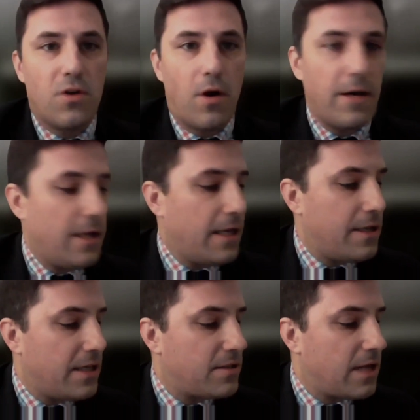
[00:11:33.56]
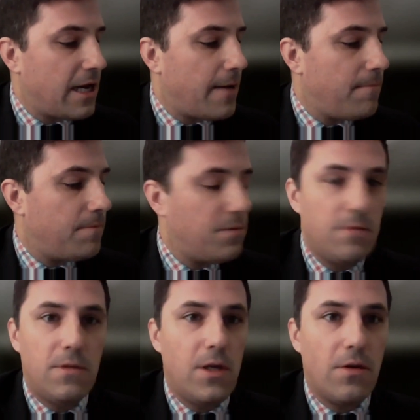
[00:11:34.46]
sorry, and and
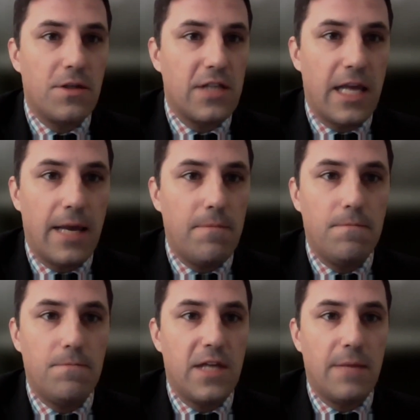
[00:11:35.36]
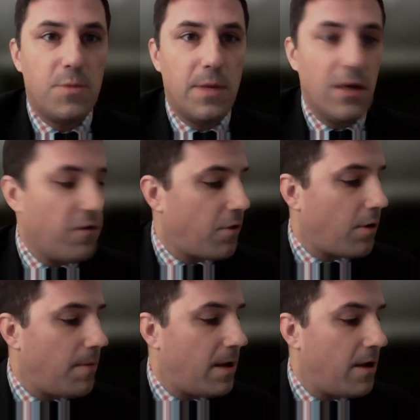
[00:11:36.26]
you know the same same spiel
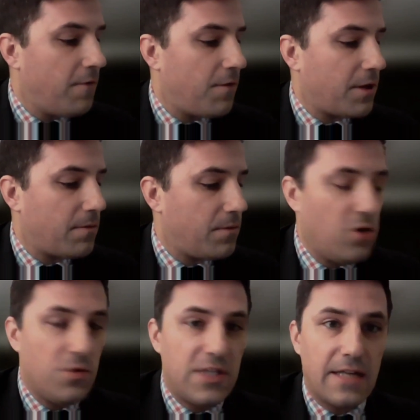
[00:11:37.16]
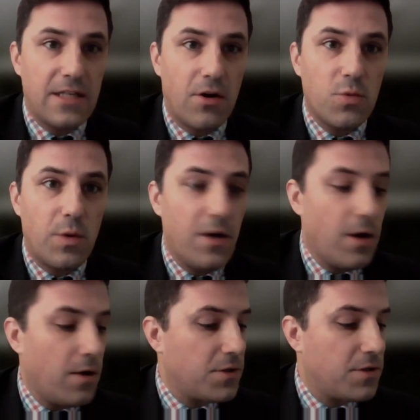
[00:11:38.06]
for for the Cusack terrace
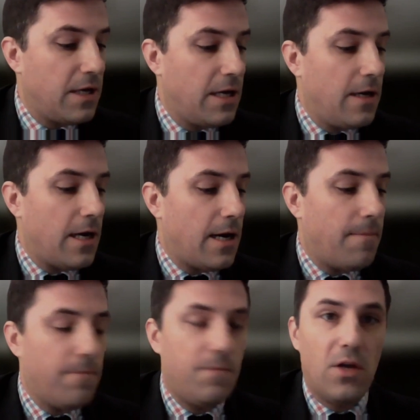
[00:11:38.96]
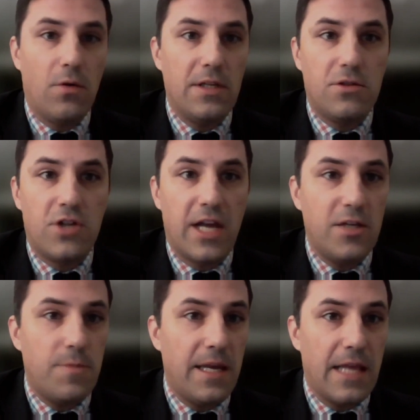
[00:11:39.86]
windows. the only
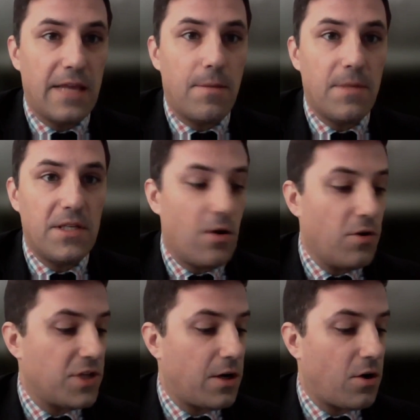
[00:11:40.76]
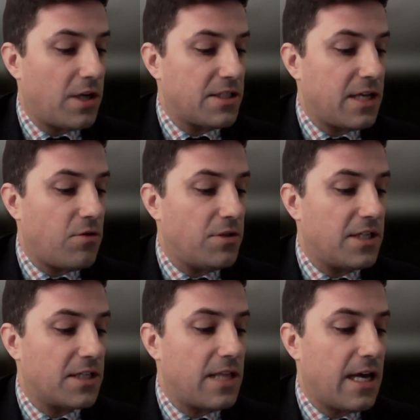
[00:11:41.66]
change being that the materials are going to cost one
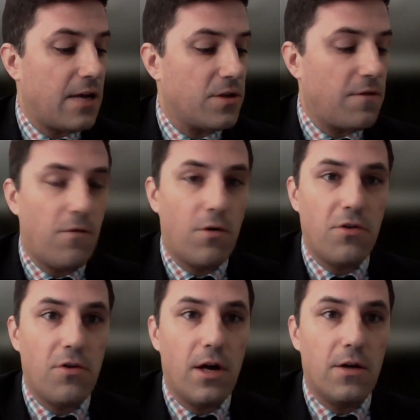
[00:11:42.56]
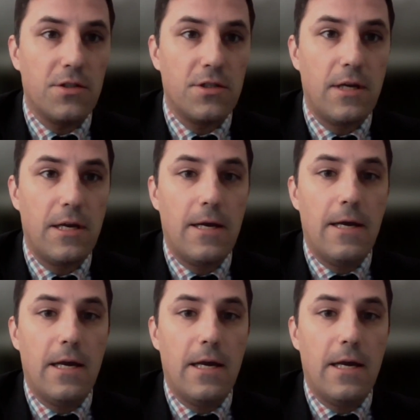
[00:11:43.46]
hundred six thousand four hundred dollars,